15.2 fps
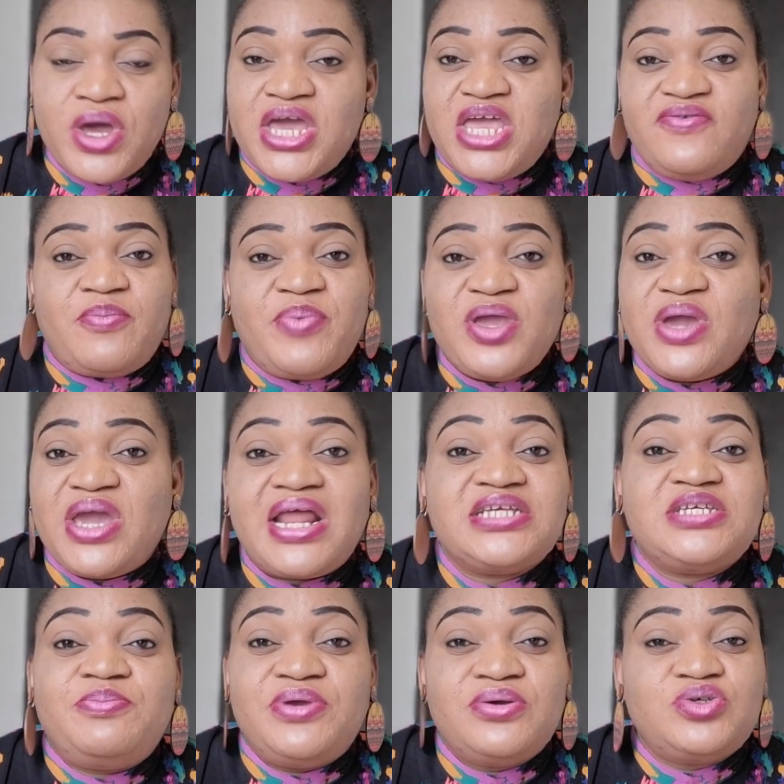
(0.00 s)
If you're paying your
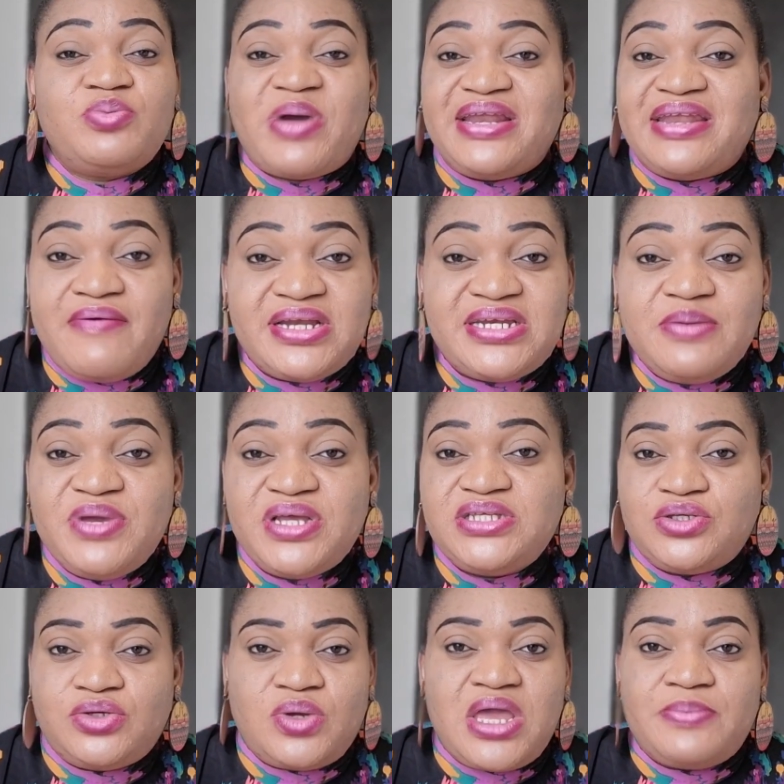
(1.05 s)
energy bills by direct debit,
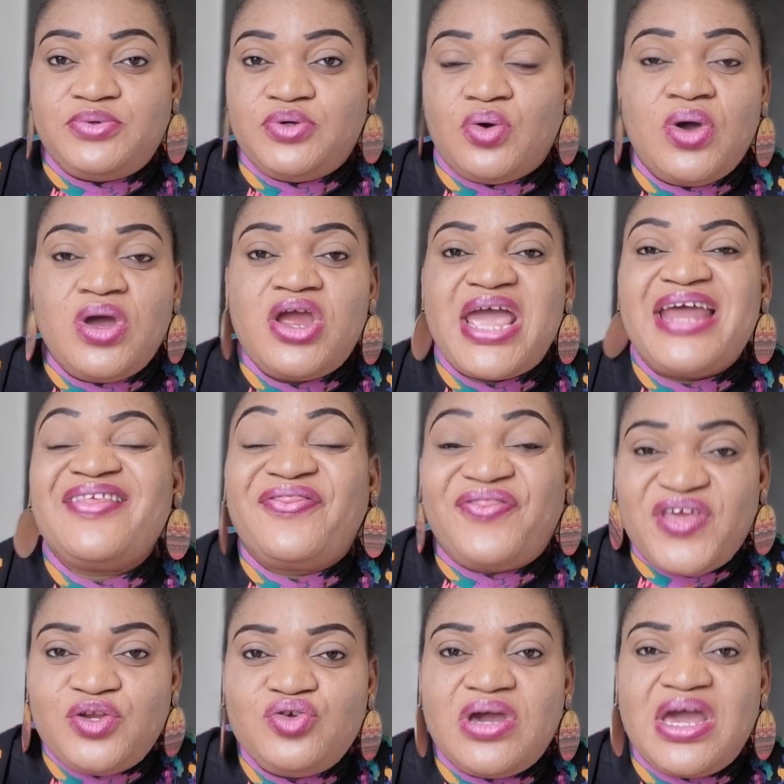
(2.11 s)
it also helps your
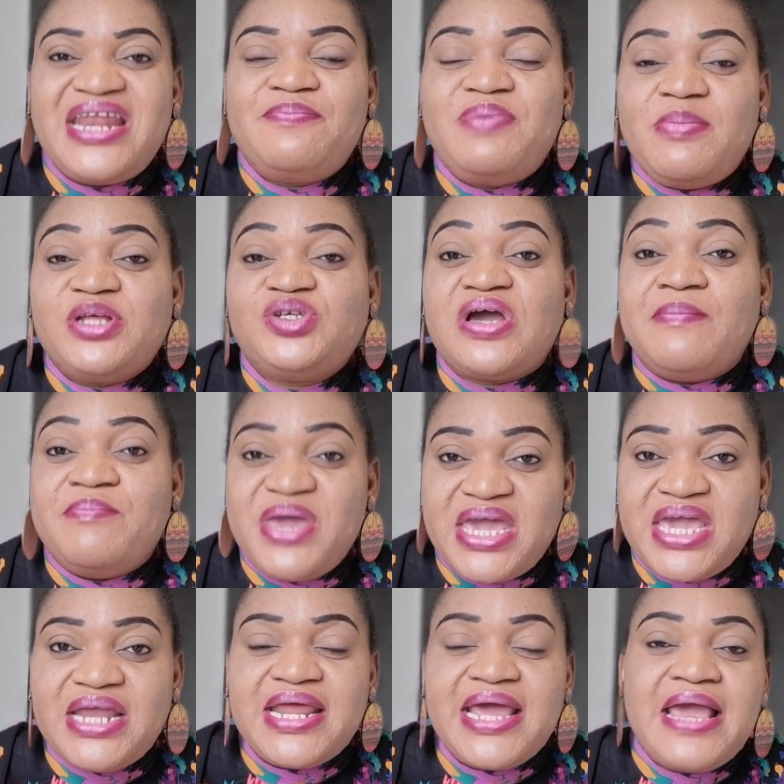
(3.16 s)
any payments you are
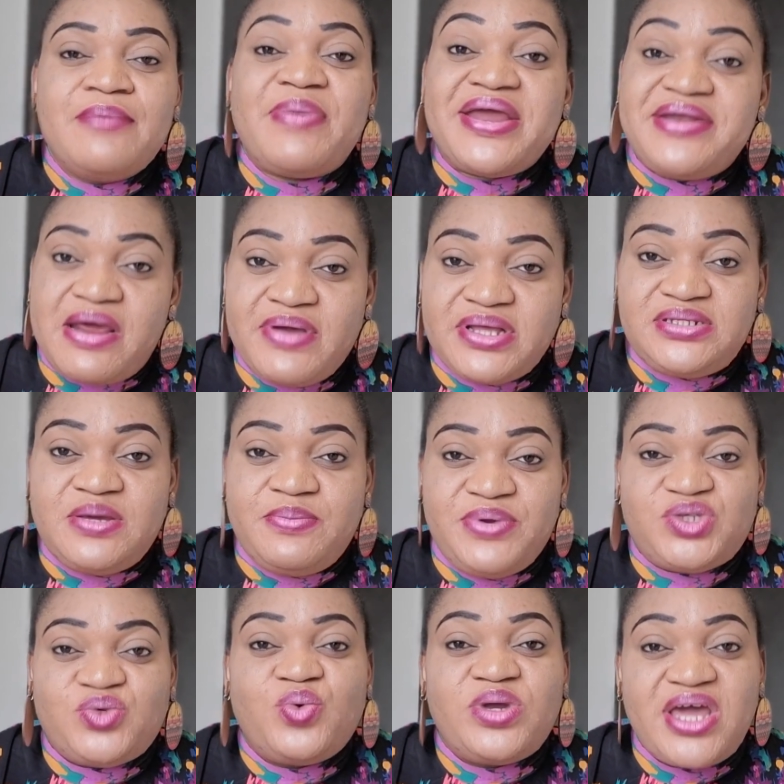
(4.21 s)
making by direct
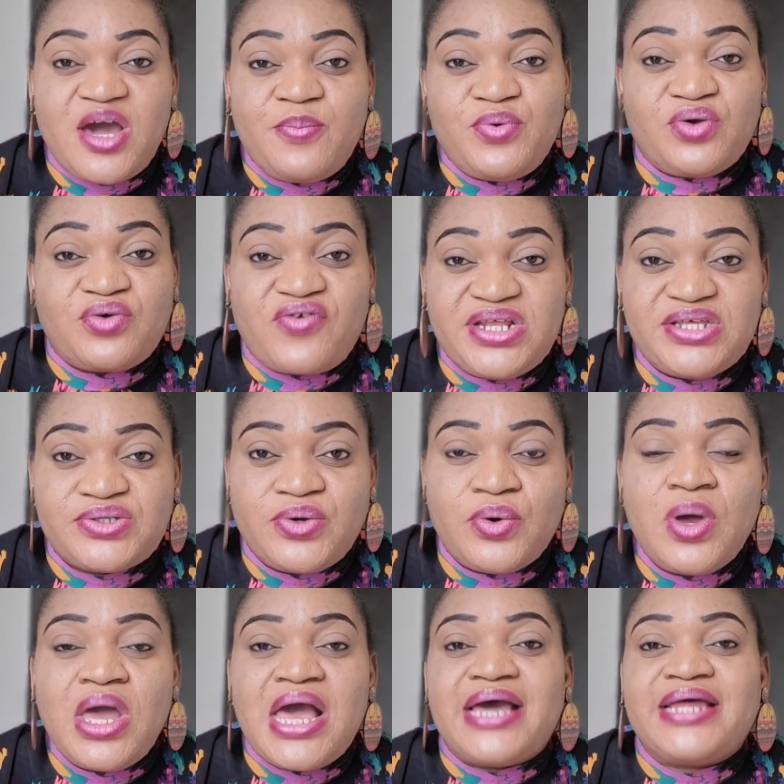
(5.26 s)
debit will help your credit score.
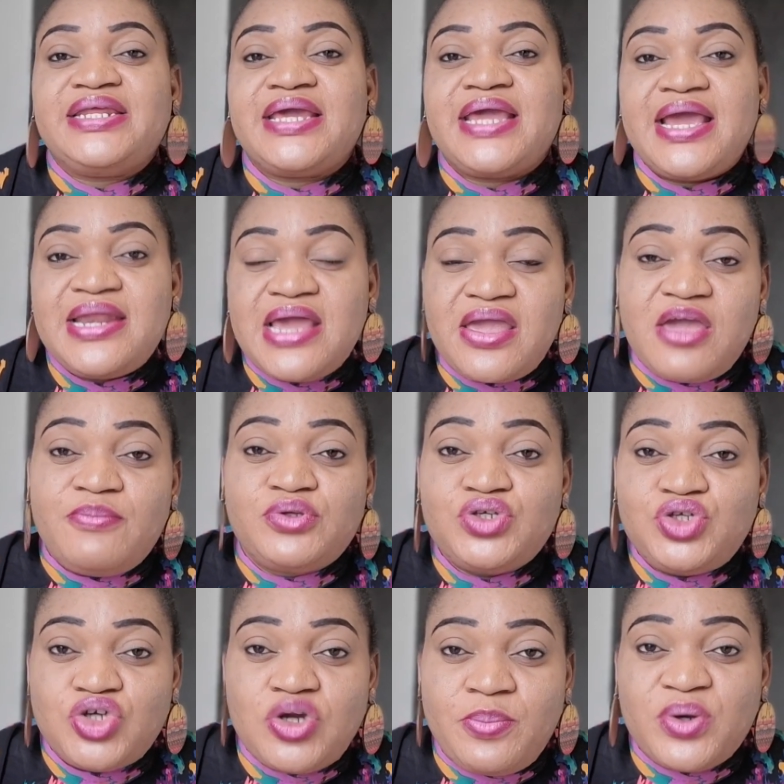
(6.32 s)
And the earlier you're able to
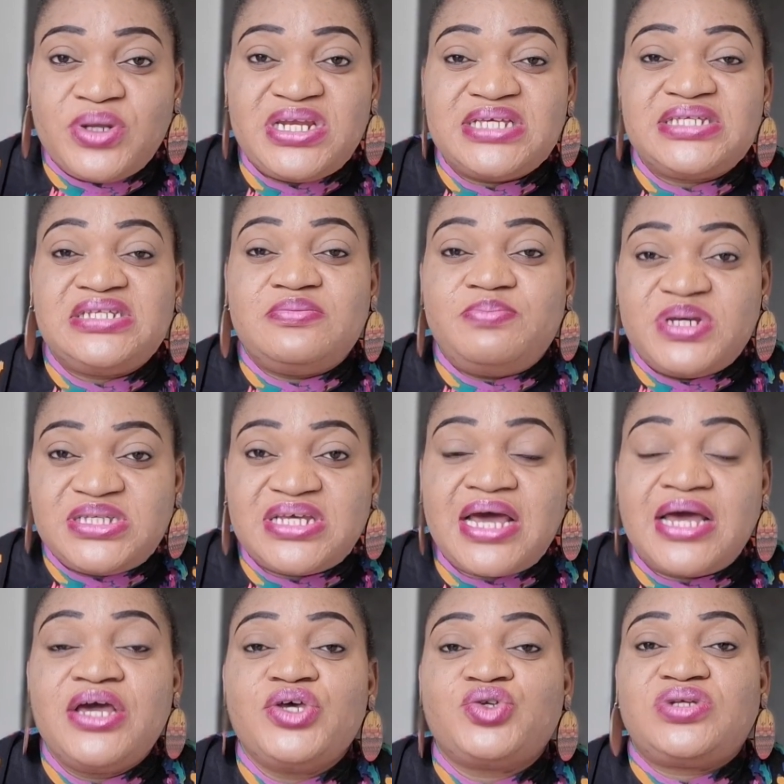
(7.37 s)
jump on this, the better,
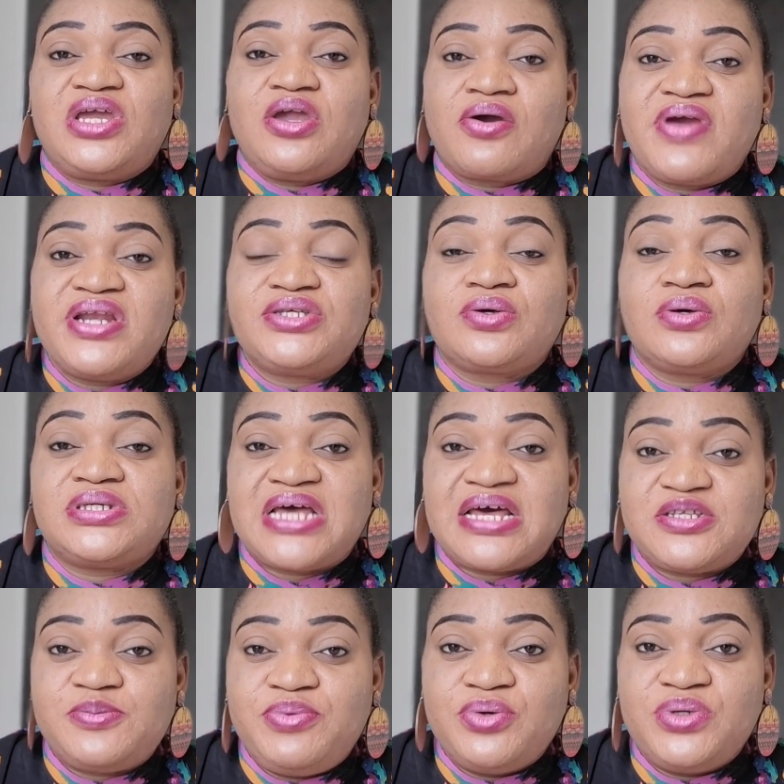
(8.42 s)
so that your credit score
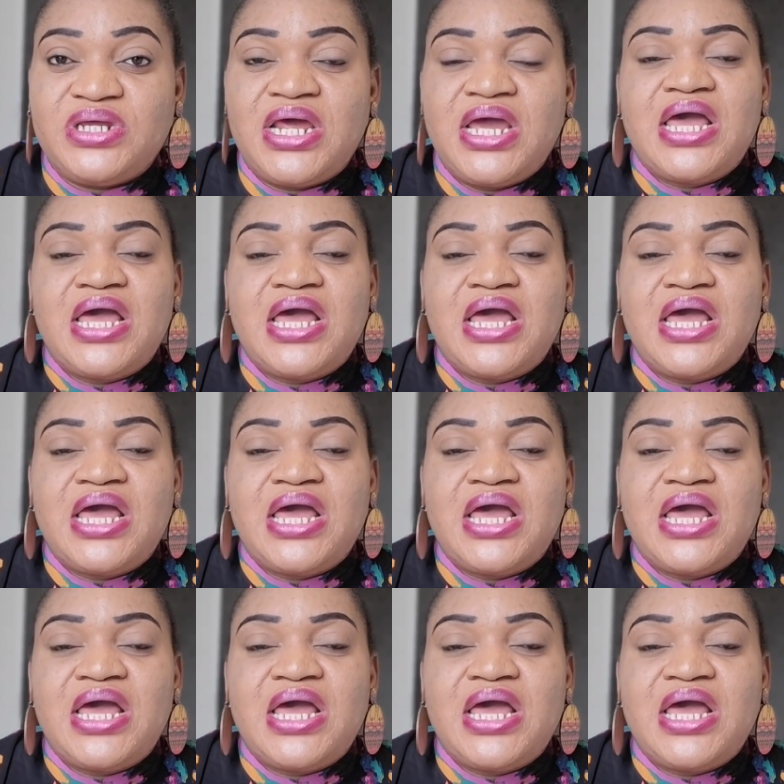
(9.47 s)
starts building.